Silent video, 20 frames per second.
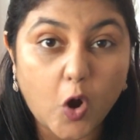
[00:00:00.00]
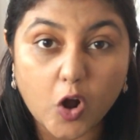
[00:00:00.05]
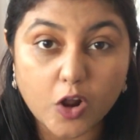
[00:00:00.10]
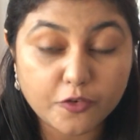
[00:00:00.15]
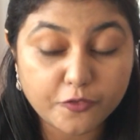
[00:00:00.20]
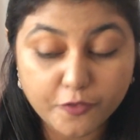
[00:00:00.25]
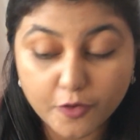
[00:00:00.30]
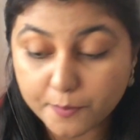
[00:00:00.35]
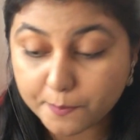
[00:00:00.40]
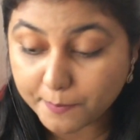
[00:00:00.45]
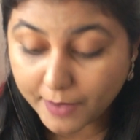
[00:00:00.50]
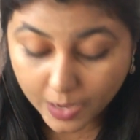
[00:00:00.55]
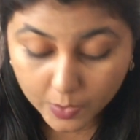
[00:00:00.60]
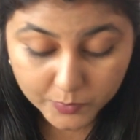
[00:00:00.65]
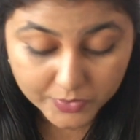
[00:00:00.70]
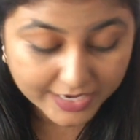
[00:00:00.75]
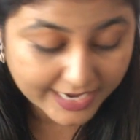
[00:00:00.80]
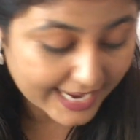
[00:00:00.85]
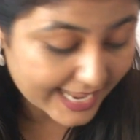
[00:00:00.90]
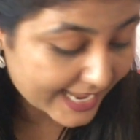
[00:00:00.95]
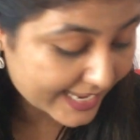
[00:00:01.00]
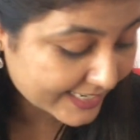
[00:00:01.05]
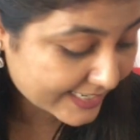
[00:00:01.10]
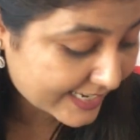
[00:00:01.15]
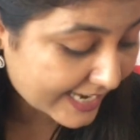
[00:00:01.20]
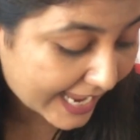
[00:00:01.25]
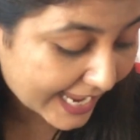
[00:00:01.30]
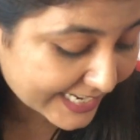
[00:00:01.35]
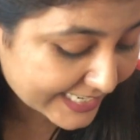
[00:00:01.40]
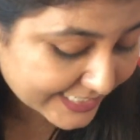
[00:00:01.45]
all for
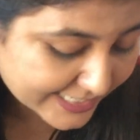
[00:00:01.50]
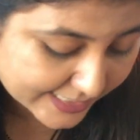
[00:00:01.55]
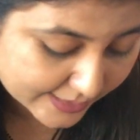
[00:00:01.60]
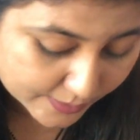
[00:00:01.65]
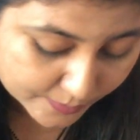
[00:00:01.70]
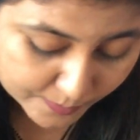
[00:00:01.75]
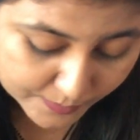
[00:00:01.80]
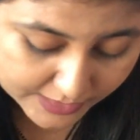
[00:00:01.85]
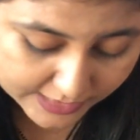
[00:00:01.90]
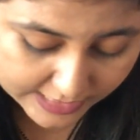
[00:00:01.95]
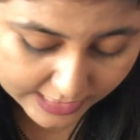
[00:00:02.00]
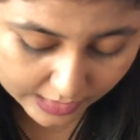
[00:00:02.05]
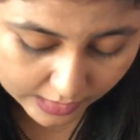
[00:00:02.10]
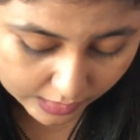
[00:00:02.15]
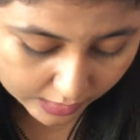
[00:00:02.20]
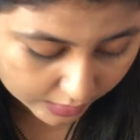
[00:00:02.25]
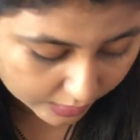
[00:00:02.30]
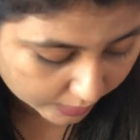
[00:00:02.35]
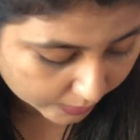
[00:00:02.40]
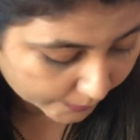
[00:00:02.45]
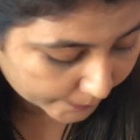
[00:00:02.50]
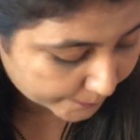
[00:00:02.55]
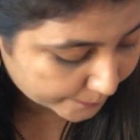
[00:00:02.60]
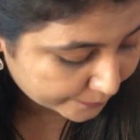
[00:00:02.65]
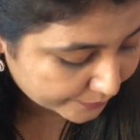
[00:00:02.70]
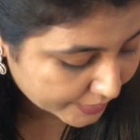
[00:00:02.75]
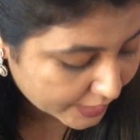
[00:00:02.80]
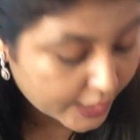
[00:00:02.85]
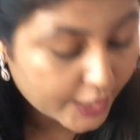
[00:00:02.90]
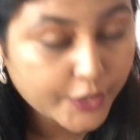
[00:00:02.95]
Poundland items.
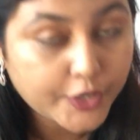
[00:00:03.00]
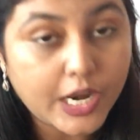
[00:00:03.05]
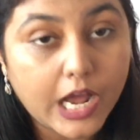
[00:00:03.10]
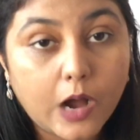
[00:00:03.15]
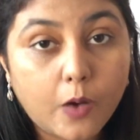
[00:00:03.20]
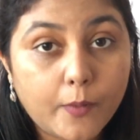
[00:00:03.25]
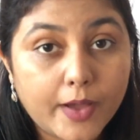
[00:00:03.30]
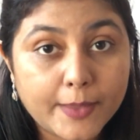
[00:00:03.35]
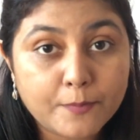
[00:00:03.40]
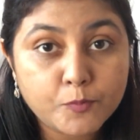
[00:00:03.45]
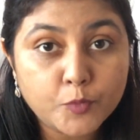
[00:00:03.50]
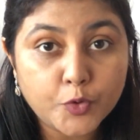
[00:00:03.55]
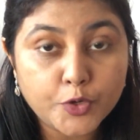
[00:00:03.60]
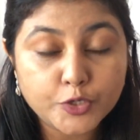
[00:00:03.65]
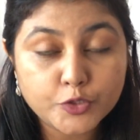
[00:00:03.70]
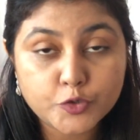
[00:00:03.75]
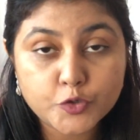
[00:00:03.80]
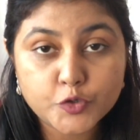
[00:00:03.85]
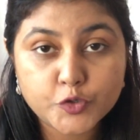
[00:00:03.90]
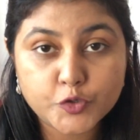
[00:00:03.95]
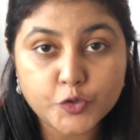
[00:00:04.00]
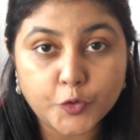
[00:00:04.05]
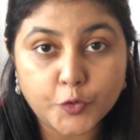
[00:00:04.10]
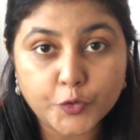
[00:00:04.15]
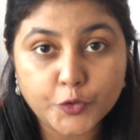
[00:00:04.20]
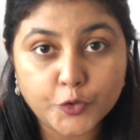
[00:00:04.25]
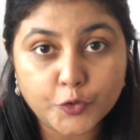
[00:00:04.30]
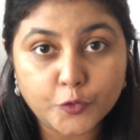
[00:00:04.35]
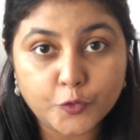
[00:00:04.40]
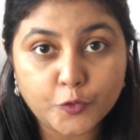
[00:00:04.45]
Now I'm going to show
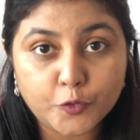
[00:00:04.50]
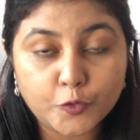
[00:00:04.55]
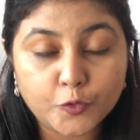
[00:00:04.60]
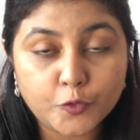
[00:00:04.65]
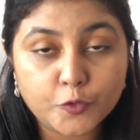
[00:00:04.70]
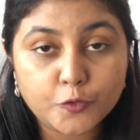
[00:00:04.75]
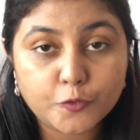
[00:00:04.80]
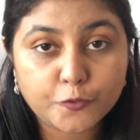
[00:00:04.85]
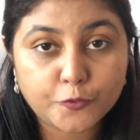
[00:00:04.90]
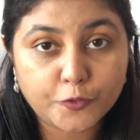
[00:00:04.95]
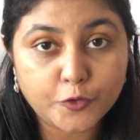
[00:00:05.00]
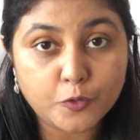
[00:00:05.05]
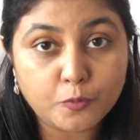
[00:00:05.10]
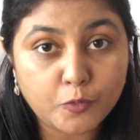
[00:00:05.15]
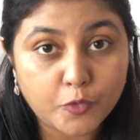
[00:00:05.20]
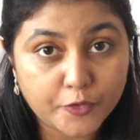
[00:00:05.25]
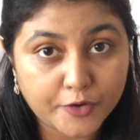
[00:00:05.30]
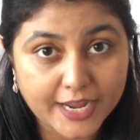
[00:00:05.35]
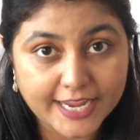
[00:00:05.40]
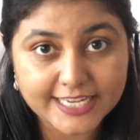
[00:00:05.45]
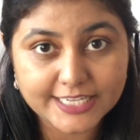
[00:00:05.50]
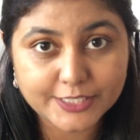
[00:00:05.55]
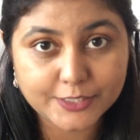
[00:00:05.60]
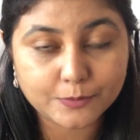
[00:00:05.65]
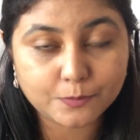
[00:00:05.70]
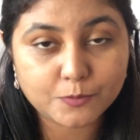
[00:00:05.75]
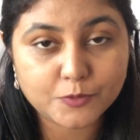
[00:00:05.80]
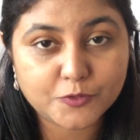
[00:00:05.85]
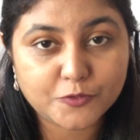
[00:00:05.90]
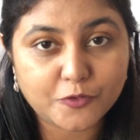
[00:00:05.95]
you few more
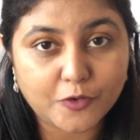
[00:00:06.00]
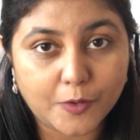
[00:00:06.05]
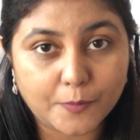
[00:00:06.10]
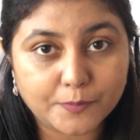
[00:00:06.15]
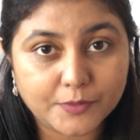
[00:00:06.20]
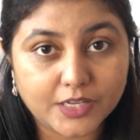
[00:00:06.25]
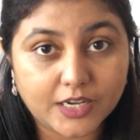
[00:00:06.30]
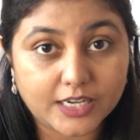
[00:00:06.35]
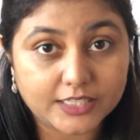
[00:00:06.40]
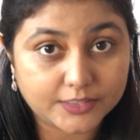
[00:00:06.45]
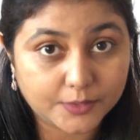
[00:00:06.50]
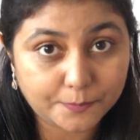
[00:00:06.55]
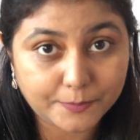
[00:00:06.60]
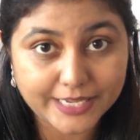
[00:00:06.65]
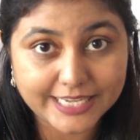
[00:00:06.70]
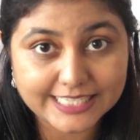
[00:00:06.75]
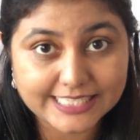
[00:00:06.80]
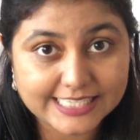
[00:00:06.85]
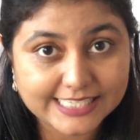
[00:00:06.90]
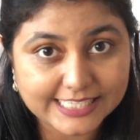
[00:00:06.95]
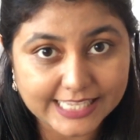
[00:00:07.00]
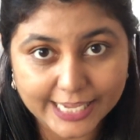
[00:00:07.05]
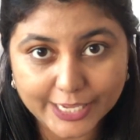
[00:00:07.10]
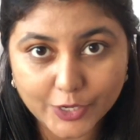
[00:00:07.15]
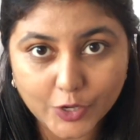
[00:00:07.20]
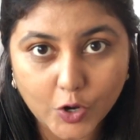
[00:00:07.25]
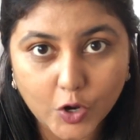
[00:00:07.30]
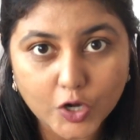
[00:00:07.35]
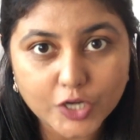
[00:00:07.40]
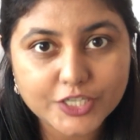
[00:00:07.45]
items from the other places I
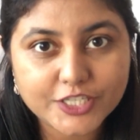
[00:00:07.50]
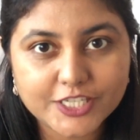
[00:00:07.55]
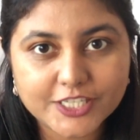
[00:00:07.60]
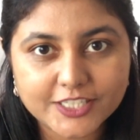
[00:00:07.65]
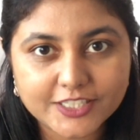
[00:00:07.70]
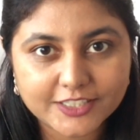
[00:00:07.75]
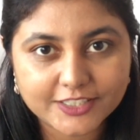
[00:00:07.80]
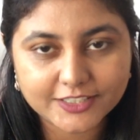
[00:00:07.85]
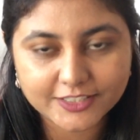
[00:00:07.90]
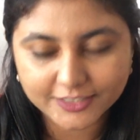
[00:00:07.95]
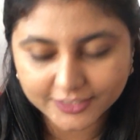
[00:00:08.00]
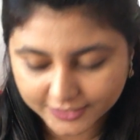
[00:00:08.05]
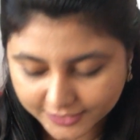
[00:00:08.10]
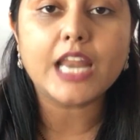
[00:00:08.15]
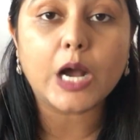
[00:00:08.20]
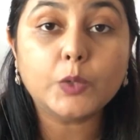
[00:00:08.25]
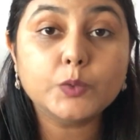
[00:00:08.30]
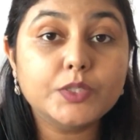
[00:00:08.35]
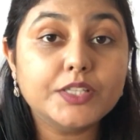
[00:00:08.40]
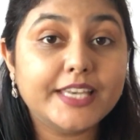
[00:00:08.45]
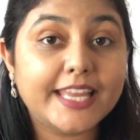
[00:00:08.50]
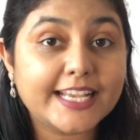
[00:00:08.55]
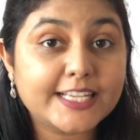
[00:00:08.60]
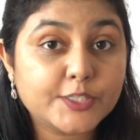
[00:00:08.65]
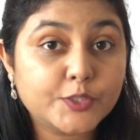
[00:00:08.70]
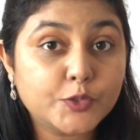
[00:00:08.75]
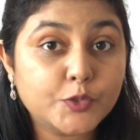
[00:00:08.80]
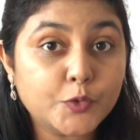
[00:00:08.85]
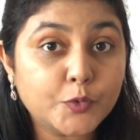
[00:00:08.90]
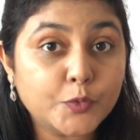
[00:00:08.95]
got. Now the
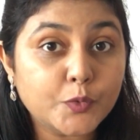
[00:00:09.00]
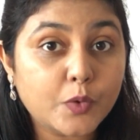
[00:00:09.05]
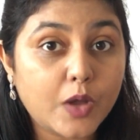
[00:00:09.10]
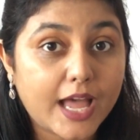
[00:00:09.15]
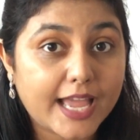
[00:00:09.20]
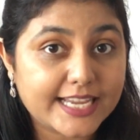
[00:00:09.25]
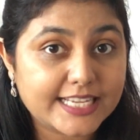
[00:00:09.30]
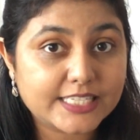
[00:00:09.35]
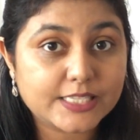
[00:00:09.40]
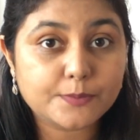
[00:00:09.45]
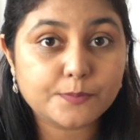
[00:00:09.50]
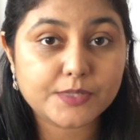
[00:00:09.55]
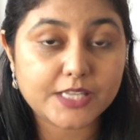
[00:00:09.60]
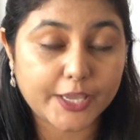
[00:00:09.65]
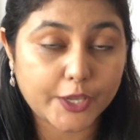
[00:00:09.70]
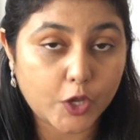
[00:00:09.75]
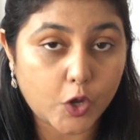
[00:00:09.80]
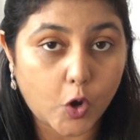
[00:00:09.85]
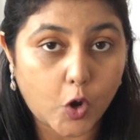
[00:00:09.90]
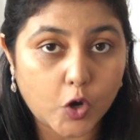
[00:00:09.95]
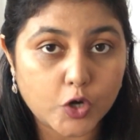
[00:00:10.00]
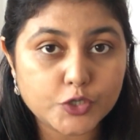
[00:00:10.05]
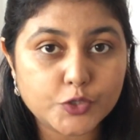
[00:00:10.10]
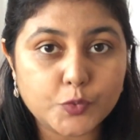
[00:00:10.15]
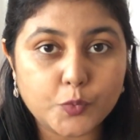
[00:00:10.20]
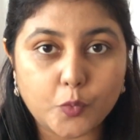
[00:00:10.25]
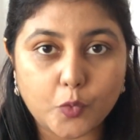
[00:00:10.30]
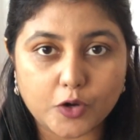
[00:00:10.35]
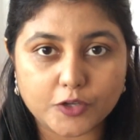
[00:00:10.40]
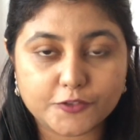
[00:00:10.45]
next two items I
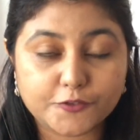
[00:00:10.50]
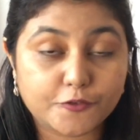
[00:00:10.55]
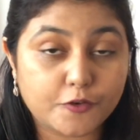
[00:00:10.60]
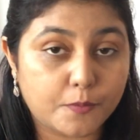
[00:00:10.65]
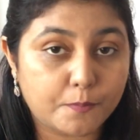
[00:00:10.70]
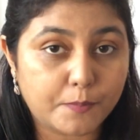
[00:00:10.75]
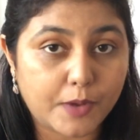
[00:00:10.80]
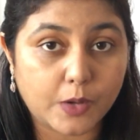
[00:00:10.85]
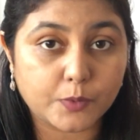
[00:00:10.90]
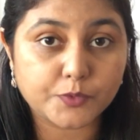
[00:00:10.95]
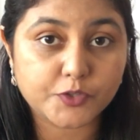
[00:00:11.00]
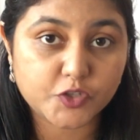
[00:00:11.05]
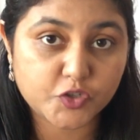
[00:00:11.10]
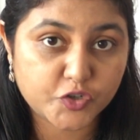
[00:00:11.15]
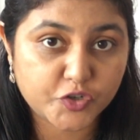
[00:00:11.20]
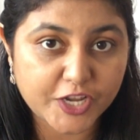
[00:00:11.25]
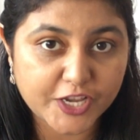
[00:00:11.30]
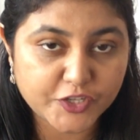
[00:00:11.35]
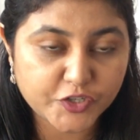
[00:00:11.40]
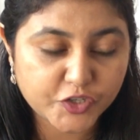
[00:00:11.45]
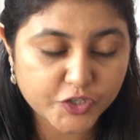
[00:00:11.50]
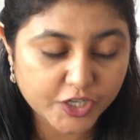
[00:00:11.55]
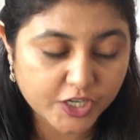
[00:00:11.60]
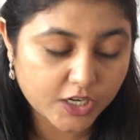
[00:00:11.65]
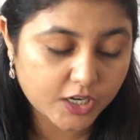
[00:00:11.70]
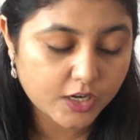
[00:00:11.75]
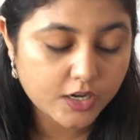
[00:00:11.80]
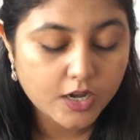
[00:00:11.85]
got was from Pound Stretcher.